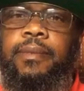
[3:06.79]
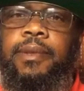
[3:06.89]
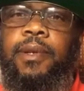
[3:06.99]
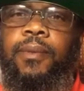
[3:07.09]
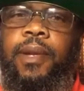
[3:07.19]

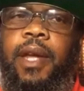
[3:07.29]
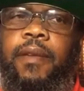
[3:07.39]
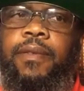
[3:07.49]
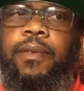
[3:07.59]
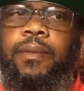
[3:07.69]
So we
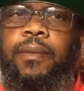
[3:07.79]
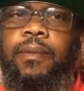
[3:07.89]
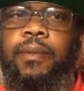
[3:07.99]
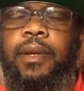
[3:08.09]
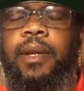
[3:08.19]
have to,
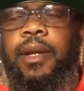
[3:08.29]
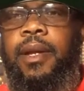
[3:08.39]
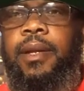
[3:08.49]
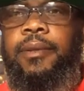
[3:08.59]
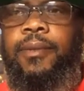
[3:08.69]

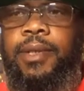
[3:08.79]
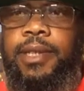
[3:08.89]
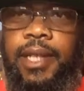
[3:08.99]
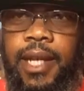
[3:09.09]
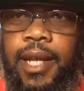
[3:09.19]
once
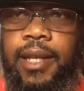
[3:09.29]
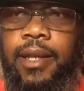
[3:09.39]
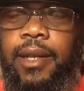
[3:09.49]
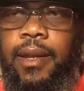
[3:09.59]
again,